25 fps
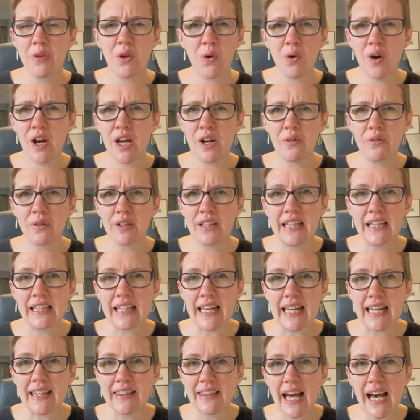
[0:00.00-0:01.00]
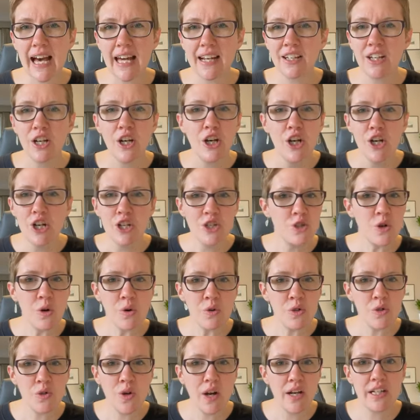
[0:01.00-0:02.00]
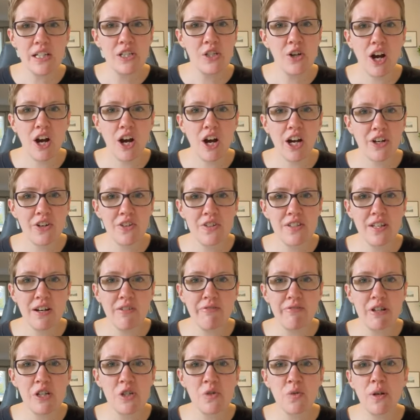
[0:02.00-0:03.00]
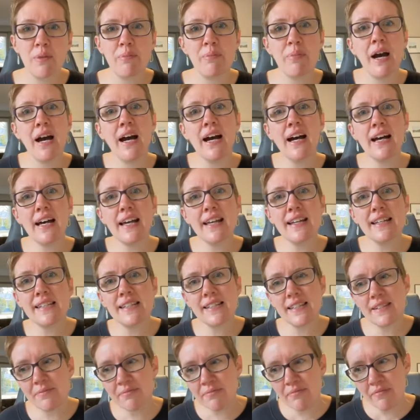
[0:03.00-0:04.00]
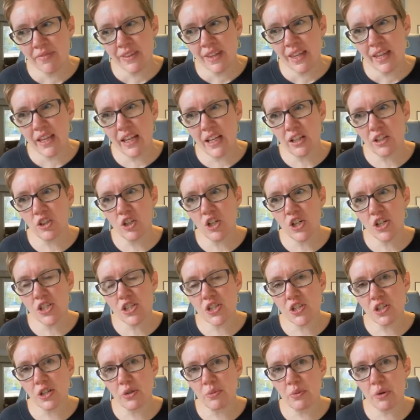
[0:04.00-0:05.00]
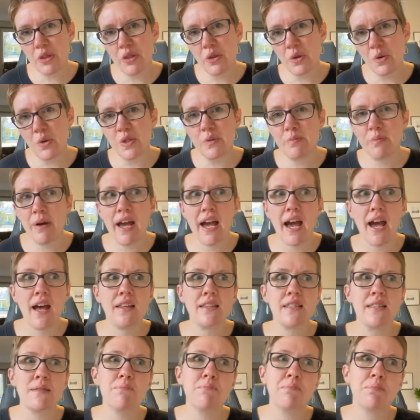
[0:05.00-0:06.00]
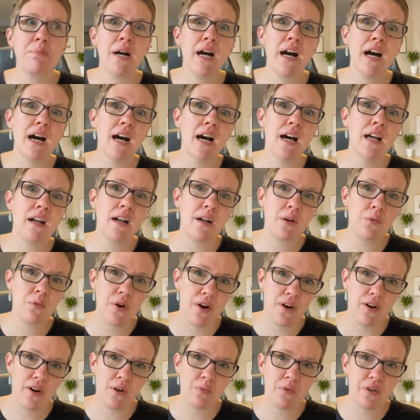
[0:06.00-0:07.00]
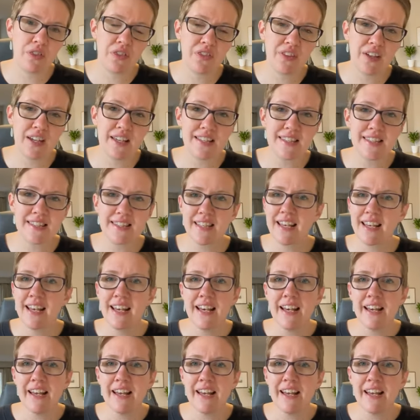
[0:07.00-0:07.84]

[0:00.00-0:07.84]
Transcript: no, I don't really like that, don't try to talk yourself into it, but it looks good with those pants, but I wear it with this.